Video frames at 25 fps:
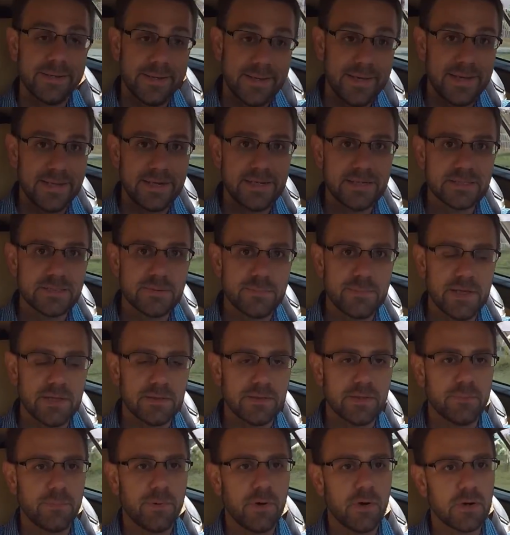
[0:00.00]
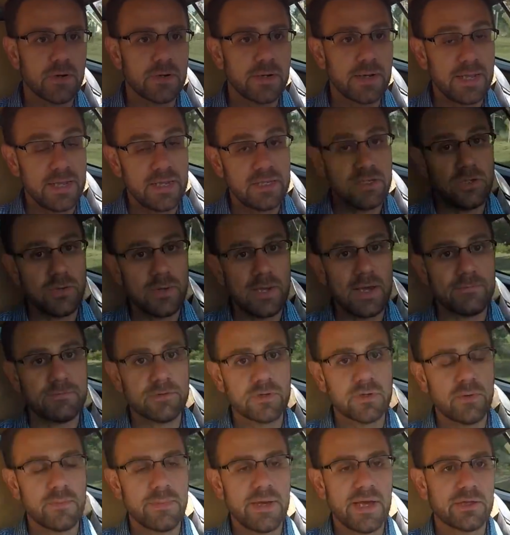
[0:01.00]
It is a Bentley part, and you have
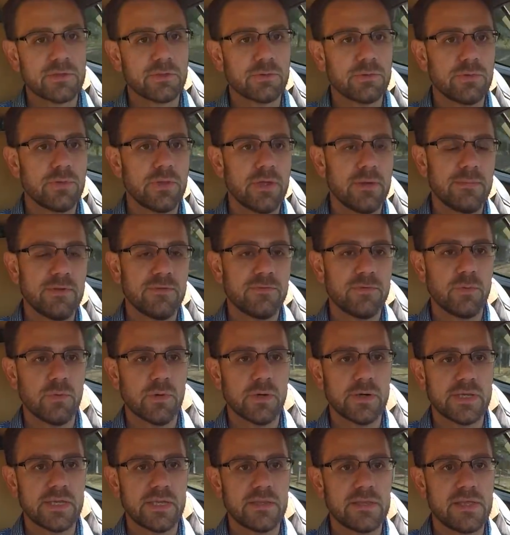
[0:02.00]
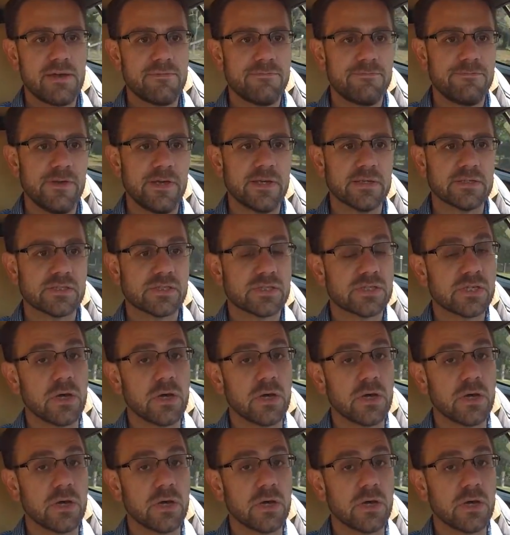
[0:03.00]
to go back through them if you want to get that fixed.